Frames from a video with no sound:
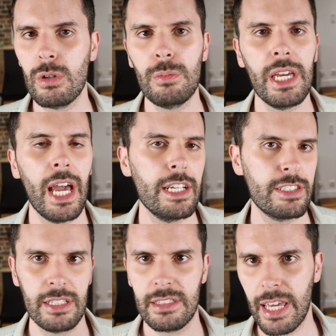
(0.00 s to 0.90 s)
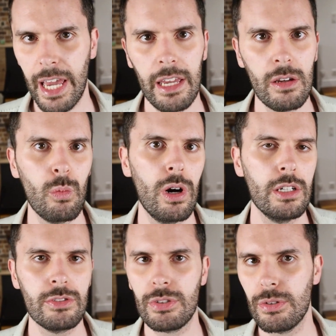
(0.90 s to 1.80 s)
it will be HSK,
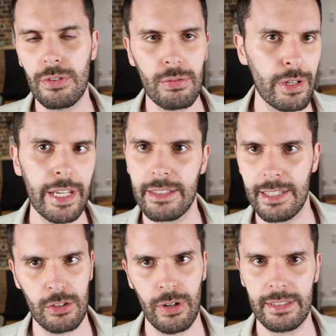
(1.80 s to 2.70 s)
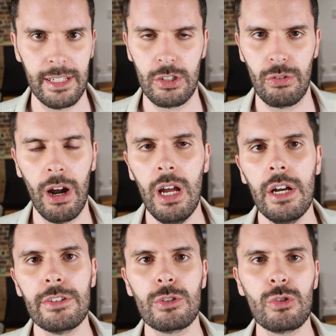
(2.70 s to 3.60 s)
1, 2, 3, etc, etc.
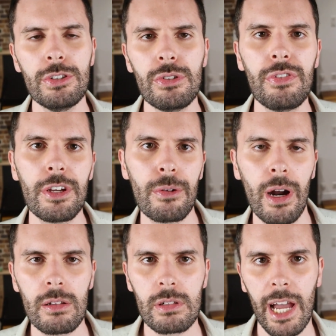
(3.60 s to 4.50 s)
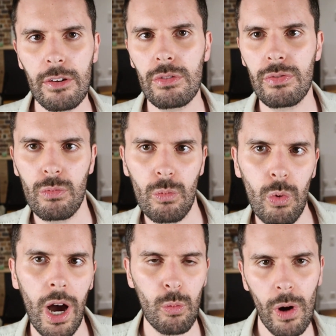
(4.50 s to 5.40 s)
So try to figure out kind of
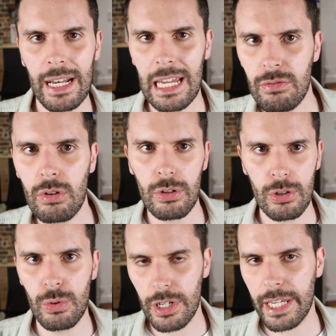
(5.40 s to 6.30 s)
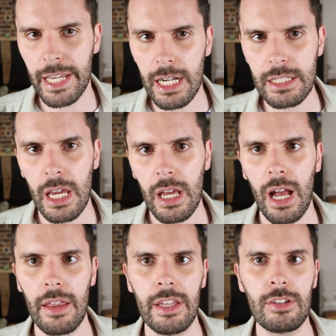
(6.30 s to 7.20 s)
what level you're working at,
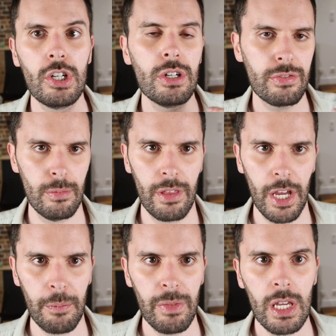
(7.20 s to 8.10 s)
and then go from there.